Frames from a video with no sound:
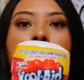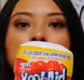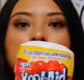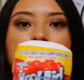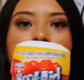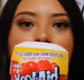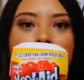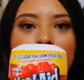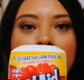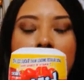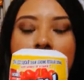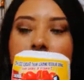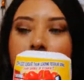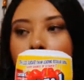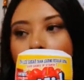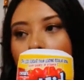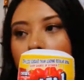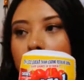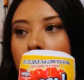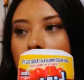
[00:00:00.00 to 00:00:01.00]
because
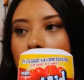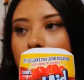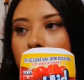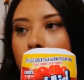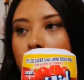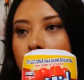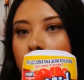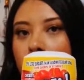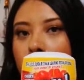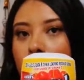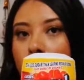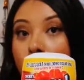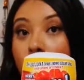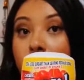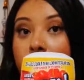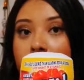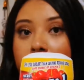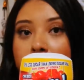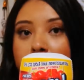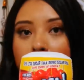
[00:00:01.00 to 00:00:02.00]
someone
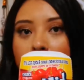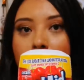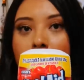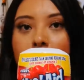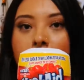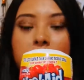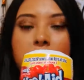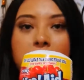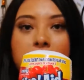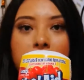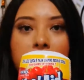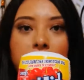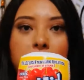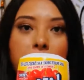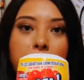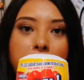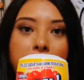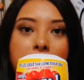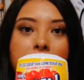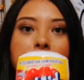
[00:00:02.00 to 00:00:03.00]
over there laying on the
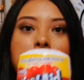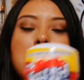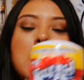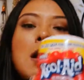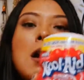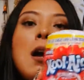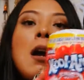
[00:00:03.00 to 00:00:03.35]
bed